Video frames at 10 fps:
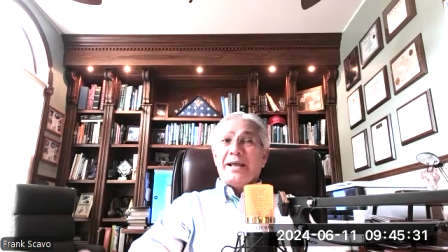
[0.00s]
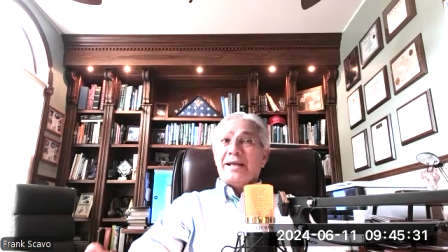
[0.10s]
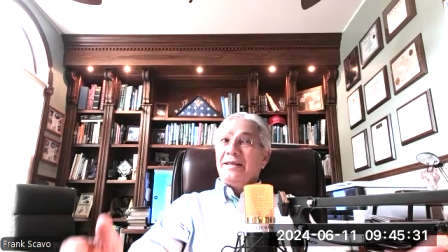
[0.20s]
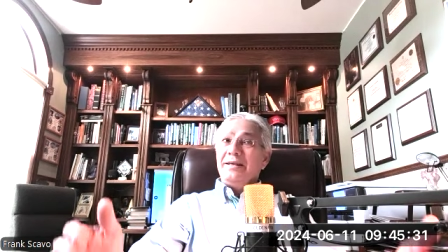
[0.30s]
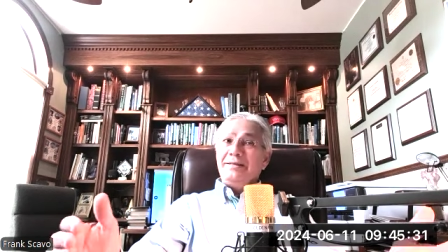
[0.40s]
Like
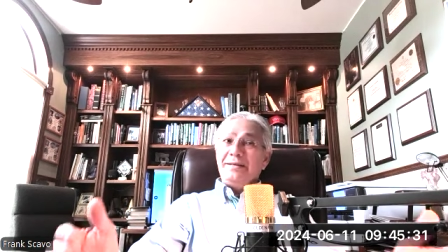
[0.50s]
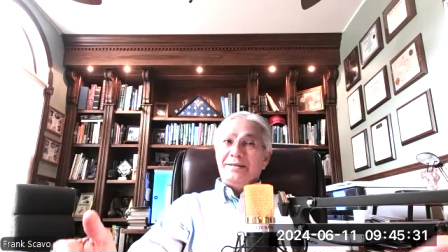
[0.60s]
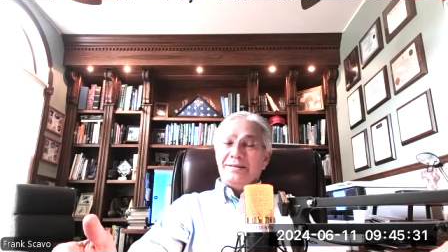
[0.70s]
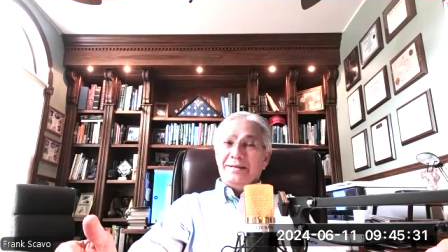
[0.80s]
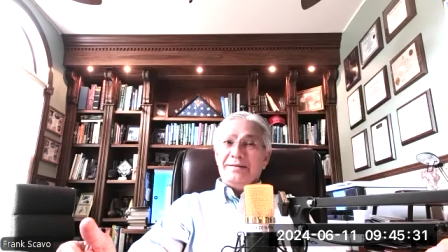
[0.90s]
this
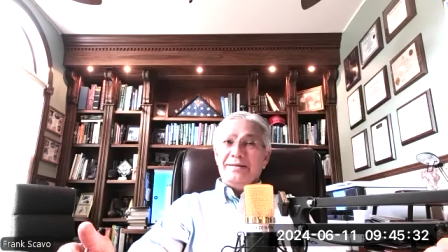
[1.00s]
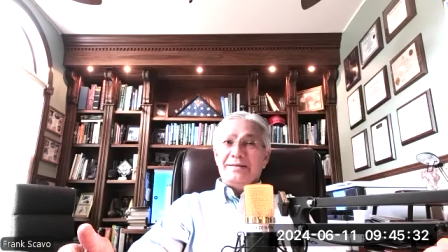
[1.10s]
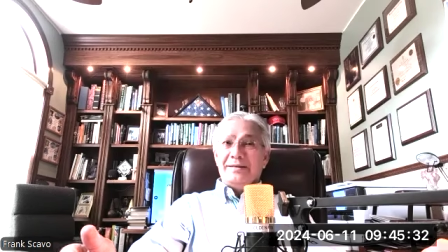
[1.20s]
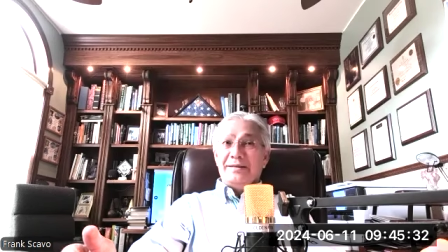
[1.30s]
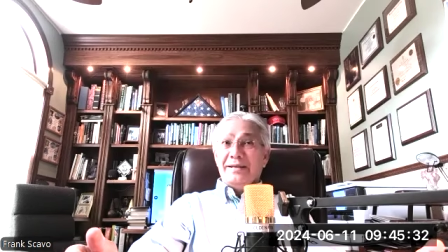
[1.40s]
is this
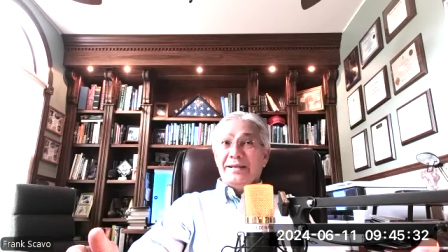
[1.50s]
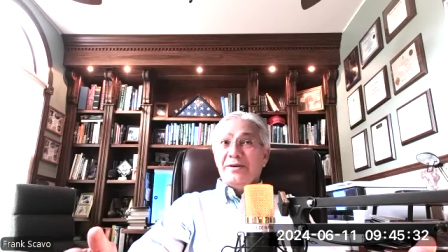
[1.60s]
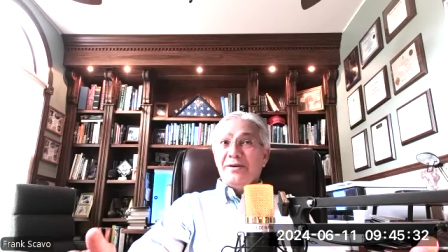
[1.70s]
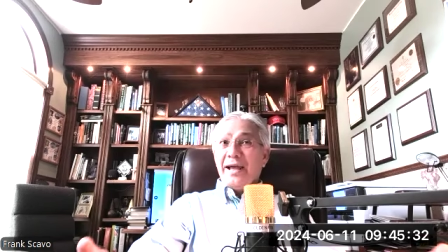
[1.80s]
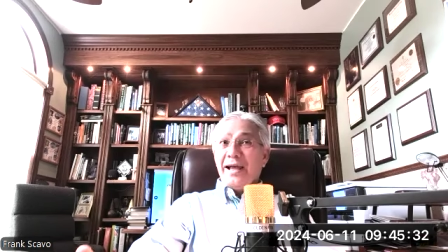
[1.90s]
is an
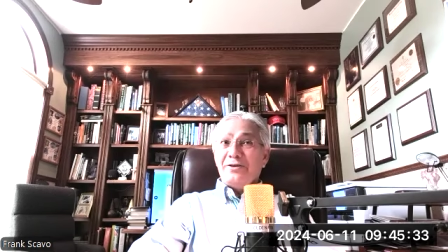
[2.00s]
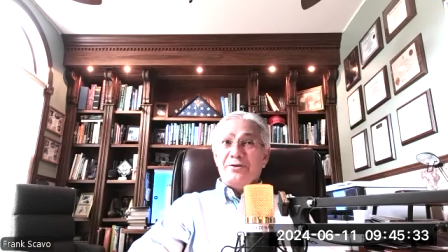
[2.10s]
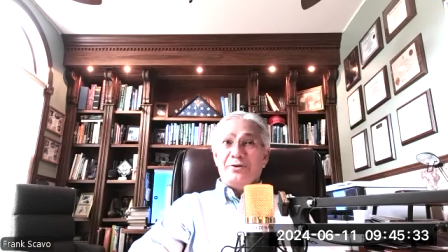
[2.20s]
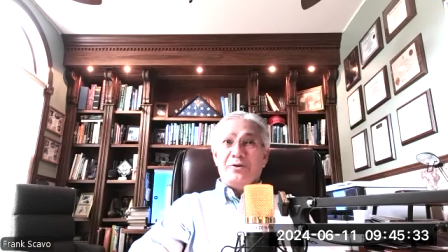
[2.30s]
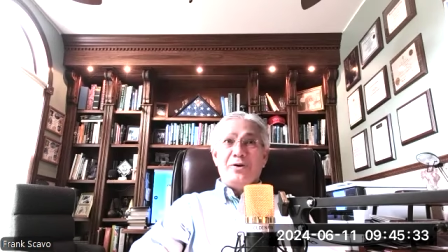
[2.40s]

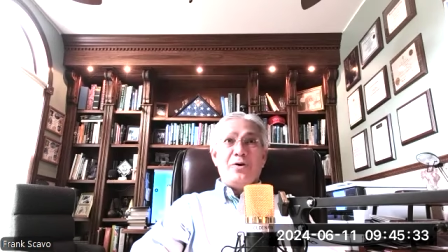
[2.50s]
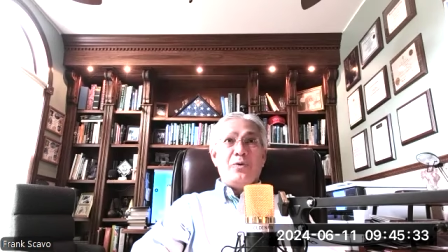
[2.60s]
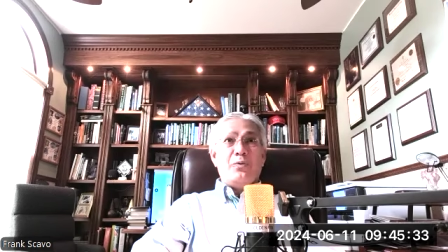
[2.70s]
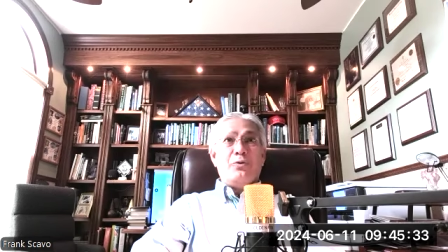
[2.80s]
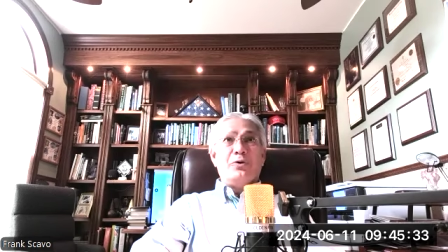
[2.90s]
international,
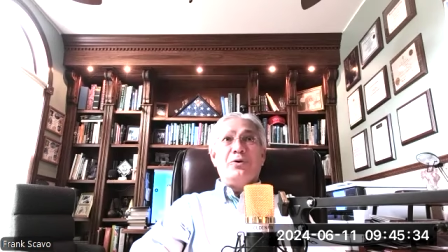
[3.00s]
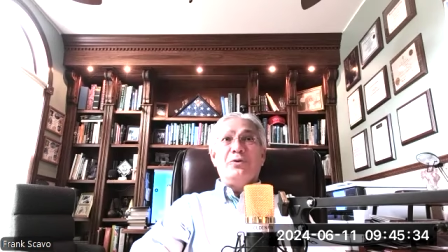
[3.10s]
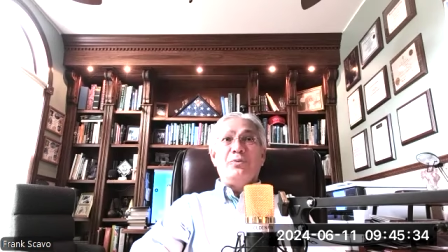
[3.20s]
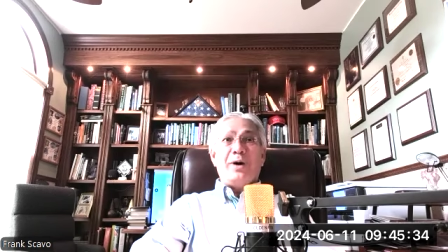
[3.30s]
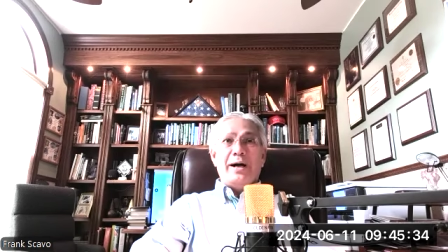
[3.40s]

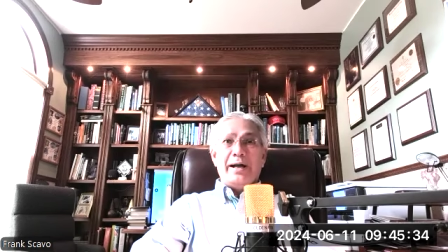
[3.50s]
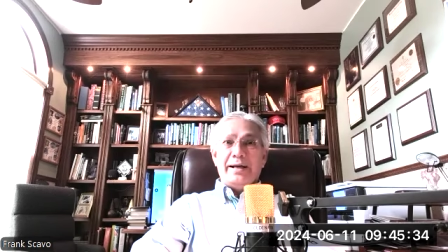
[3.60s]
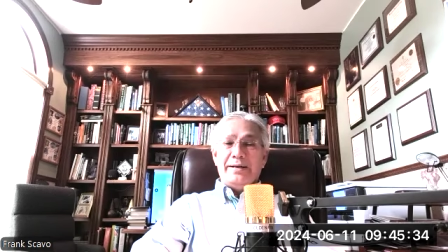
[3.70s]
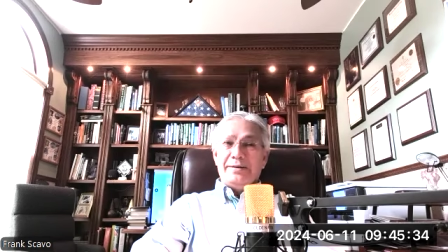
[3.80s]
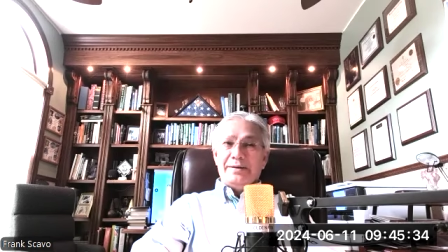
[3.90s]

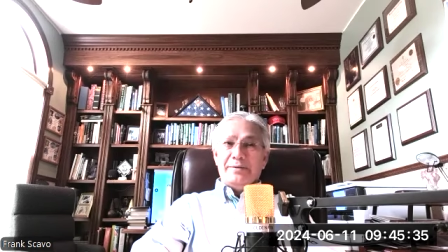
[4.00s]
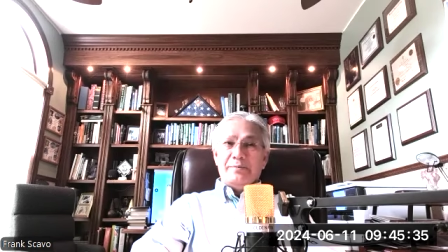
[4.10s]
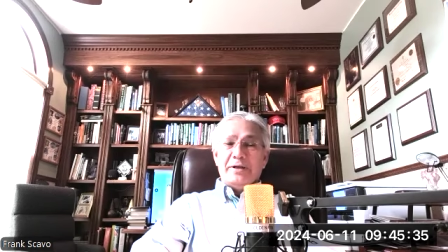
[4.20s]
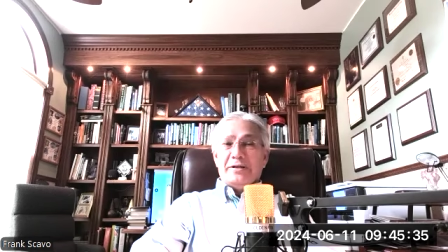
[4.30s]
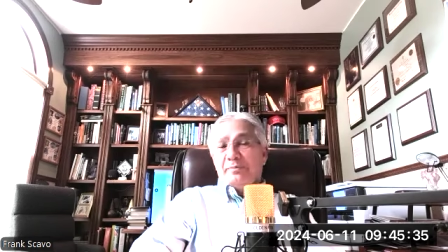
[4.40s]
worldwide.
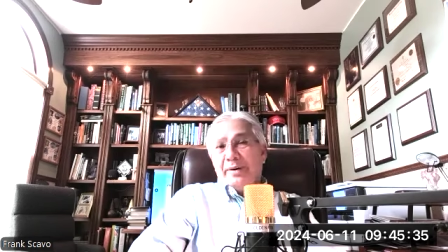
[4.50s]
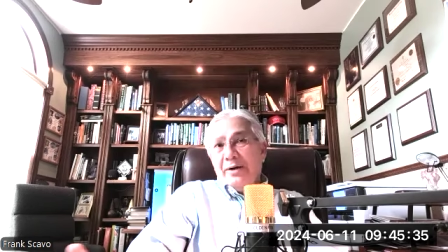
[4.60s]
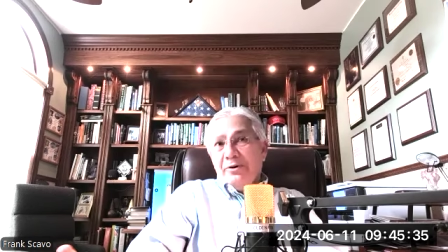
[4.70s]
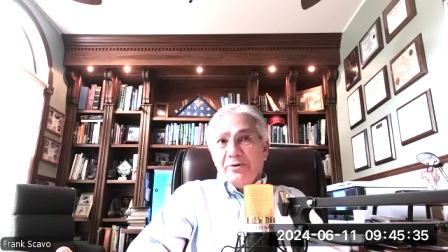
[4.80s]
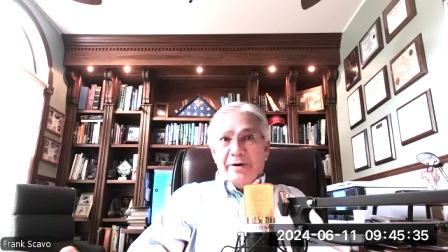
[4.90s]
It's a
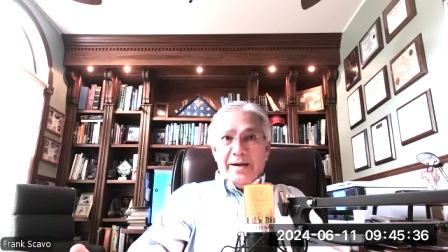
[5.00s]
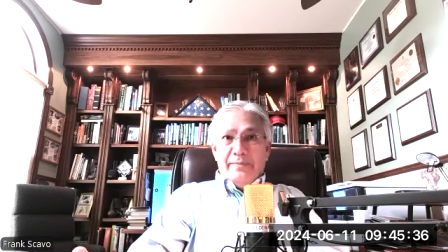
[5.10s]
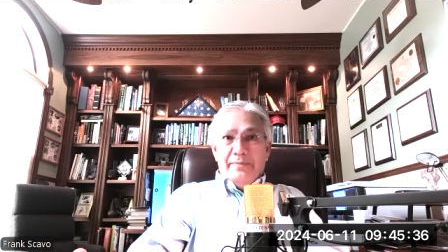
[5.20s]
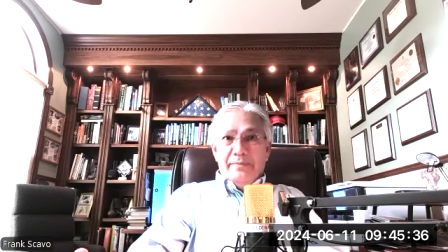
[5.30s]
power grab.